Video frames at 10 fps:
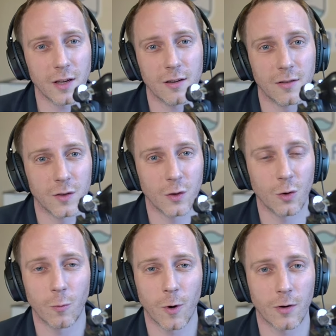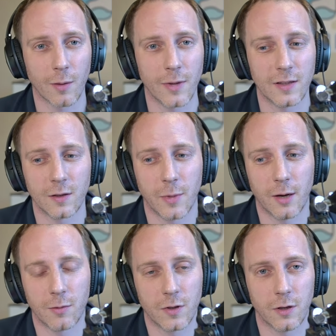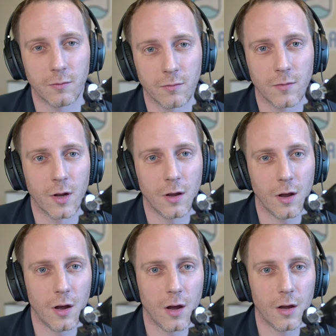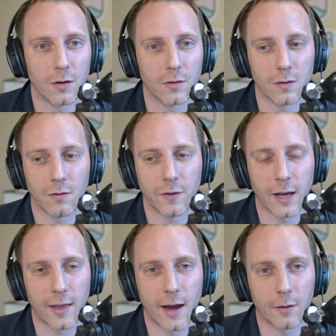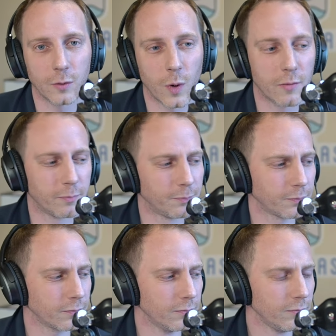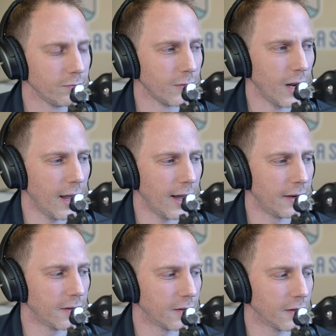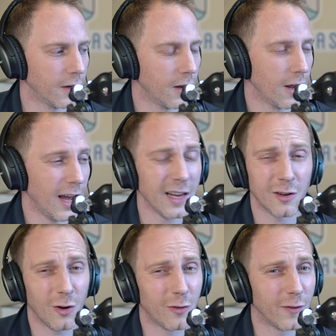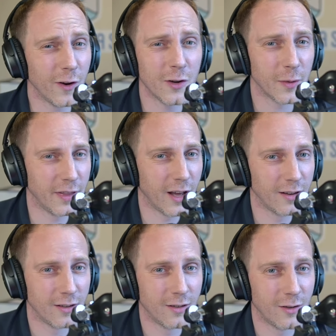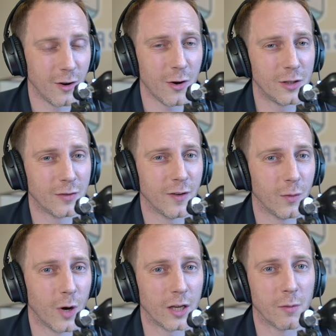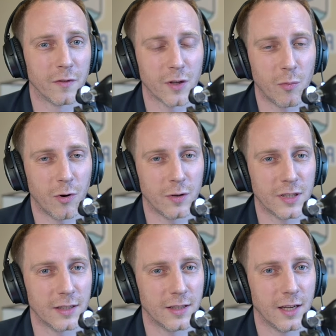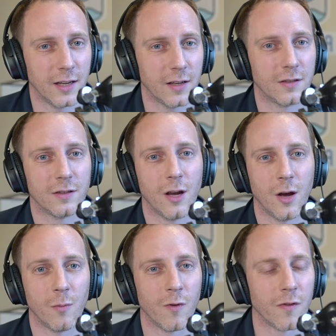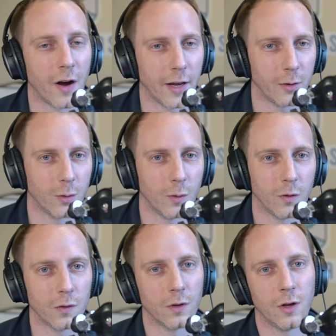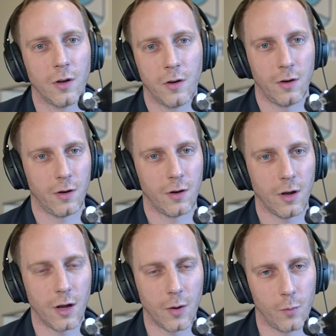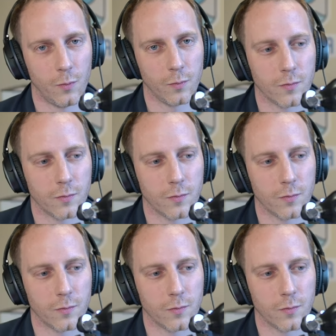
it. So your program needs to be able to uh, figure that out as well. And had a lot of fun doing that. Loads of fun working with subprocesses, um, files, um,